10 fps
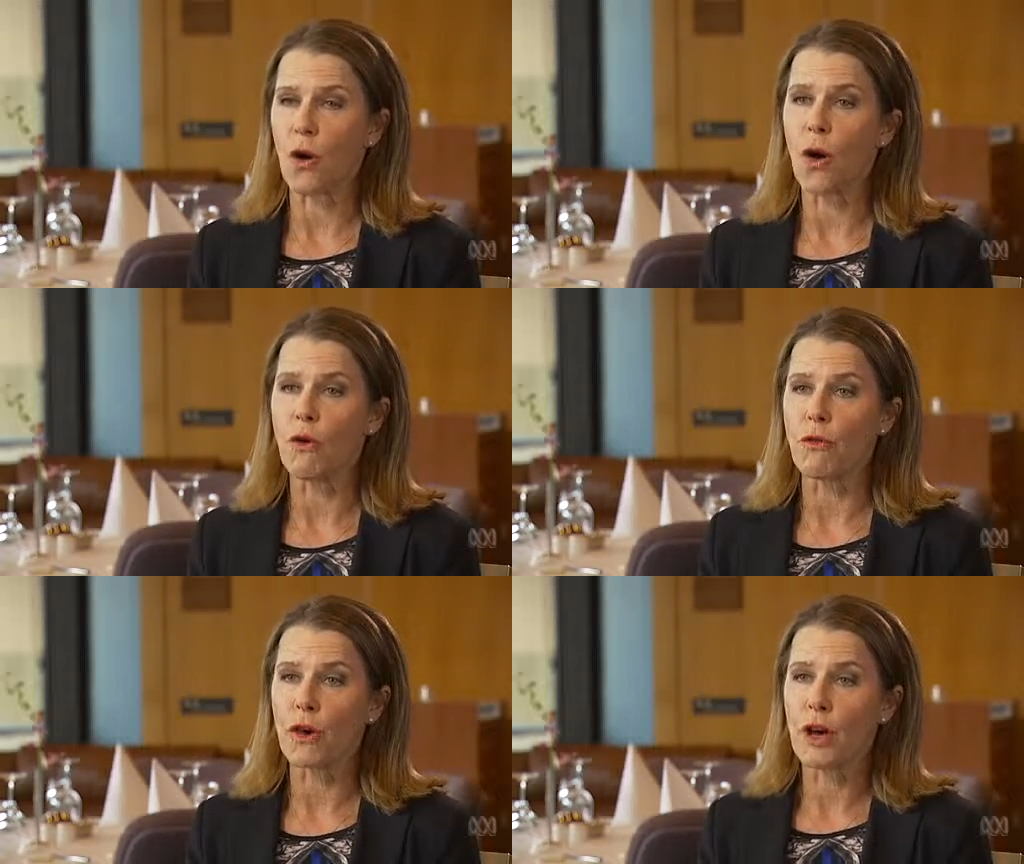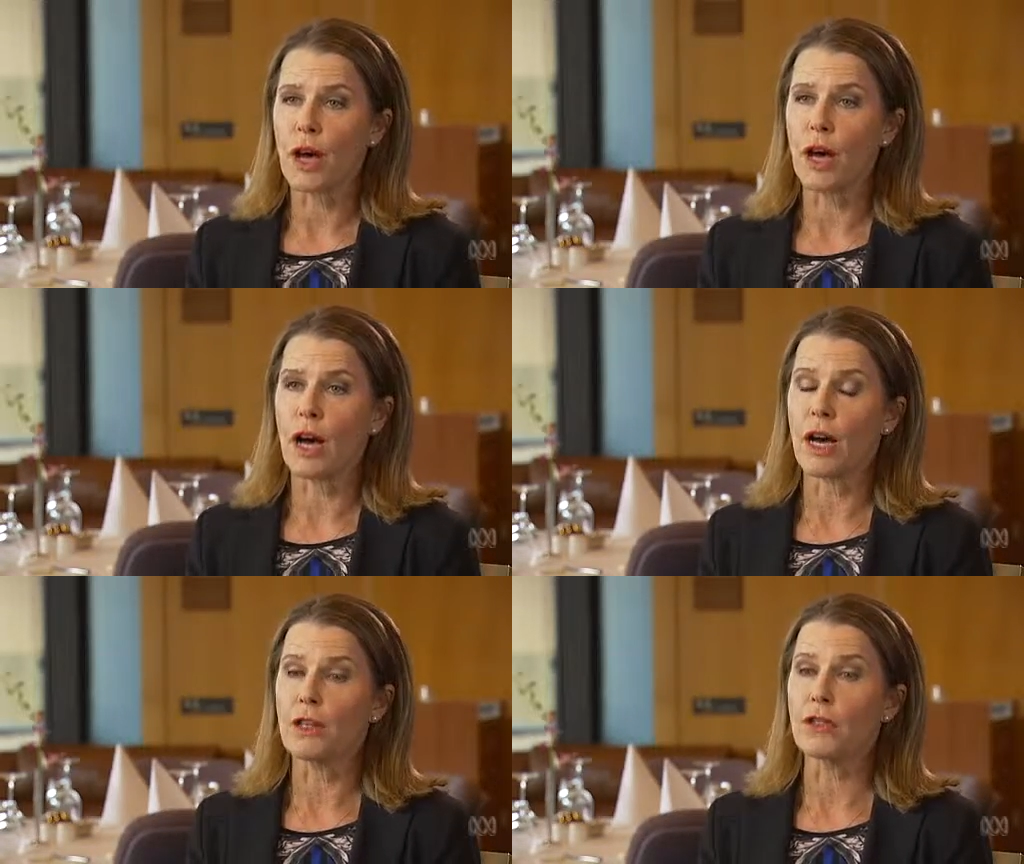of
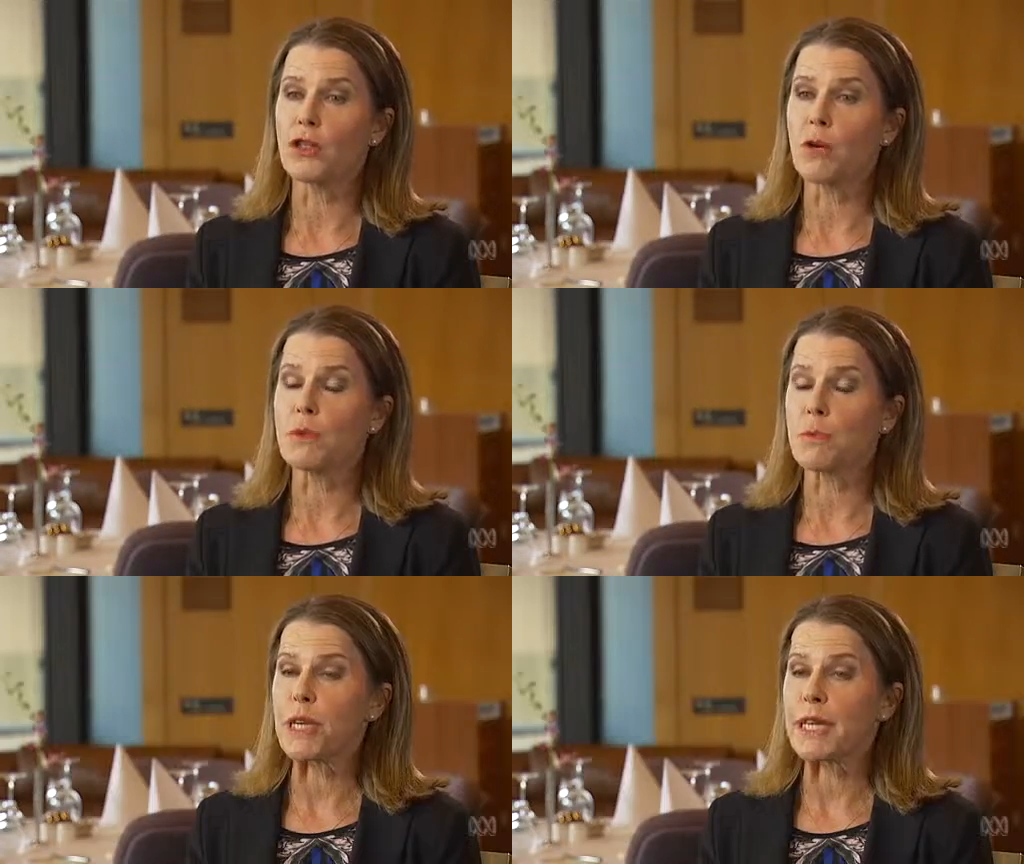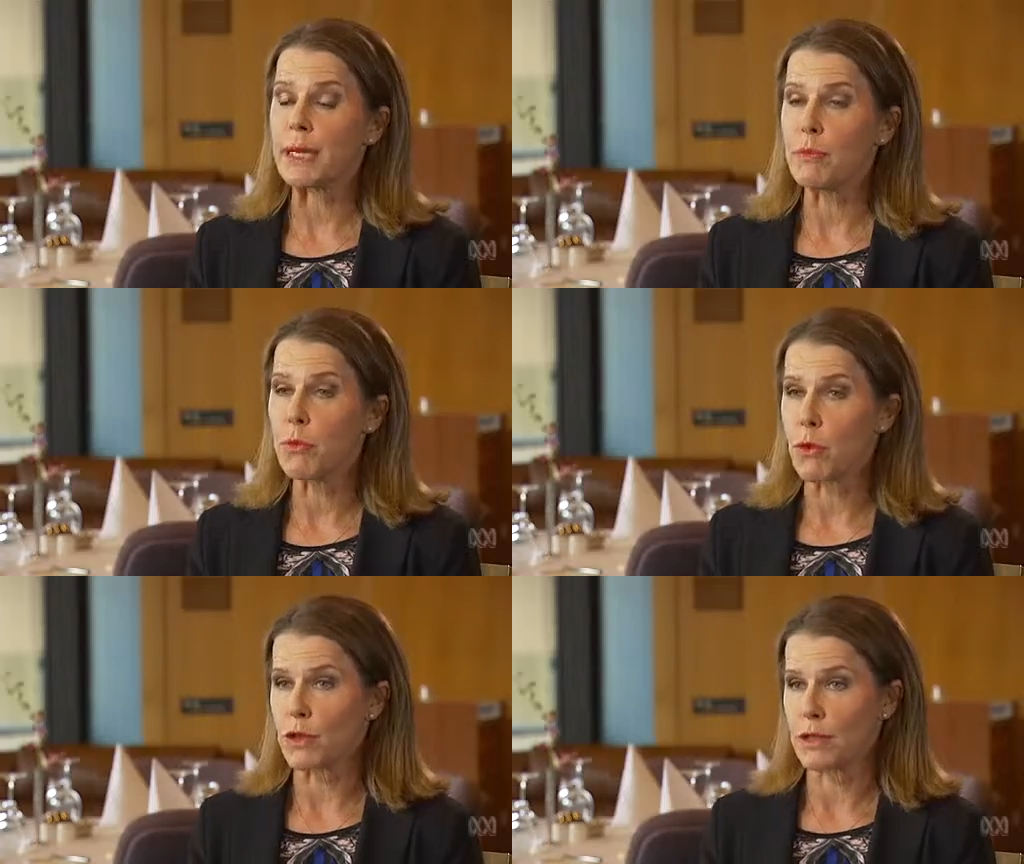jobs being
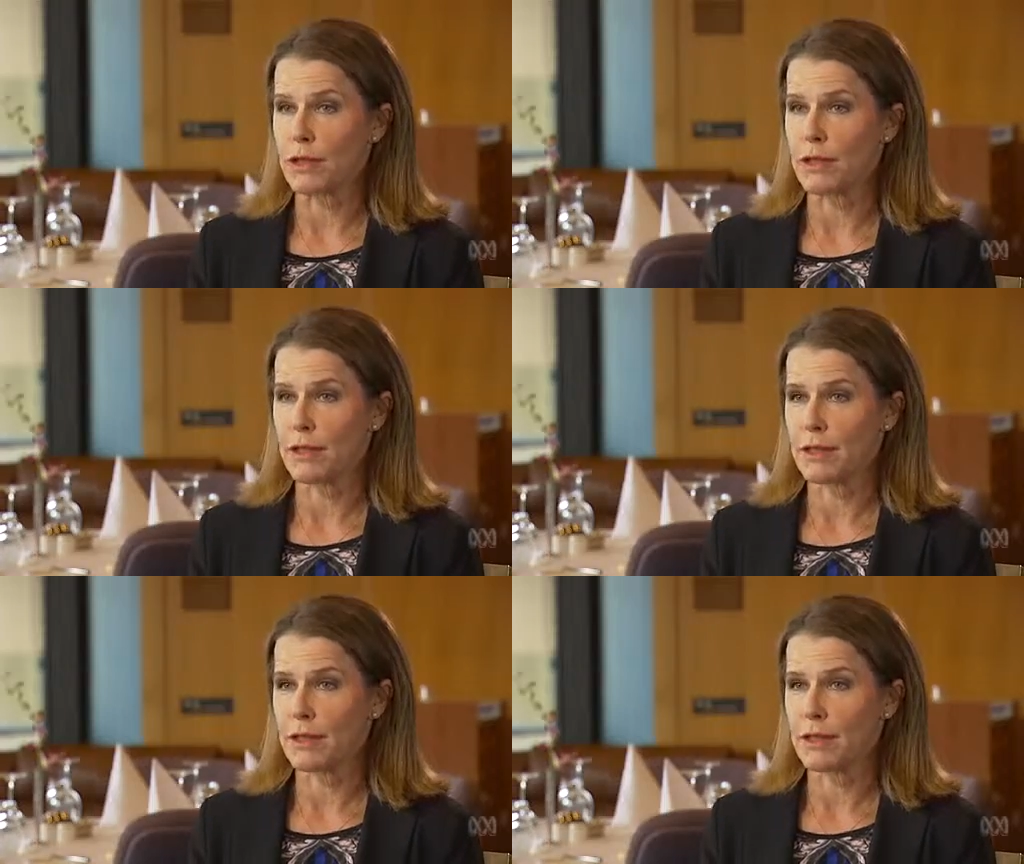imported.